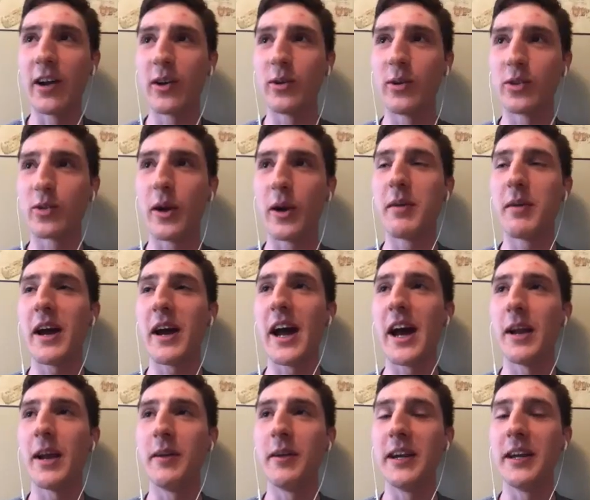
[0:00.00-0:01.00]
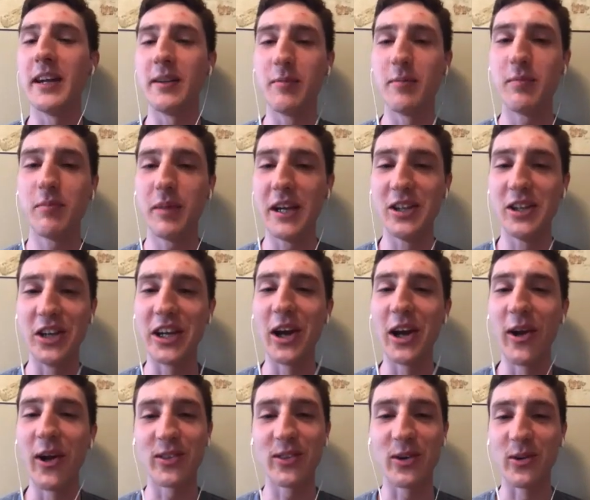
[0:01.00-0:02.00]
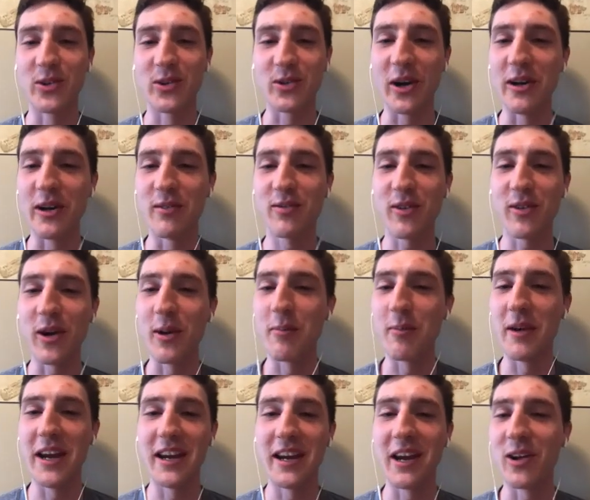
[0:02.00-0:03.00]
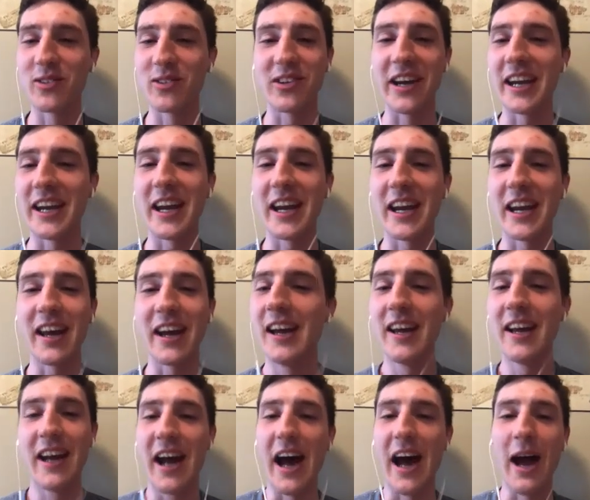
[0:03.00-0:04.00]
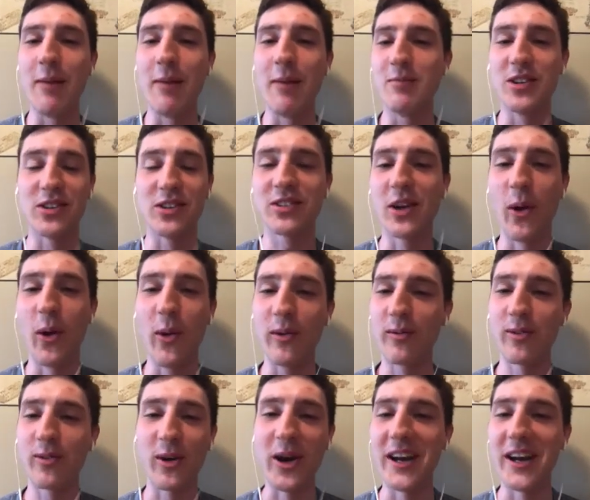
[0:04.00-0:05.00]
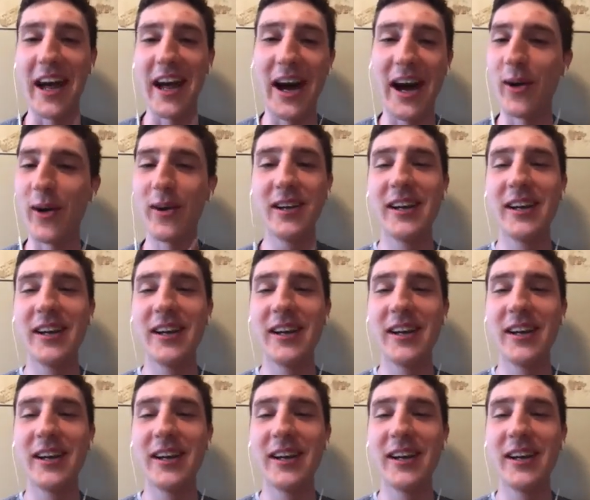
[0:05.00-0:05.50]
was right behind me, and PJ Gunther was right in front of me, and I was like, I'm just going for it now.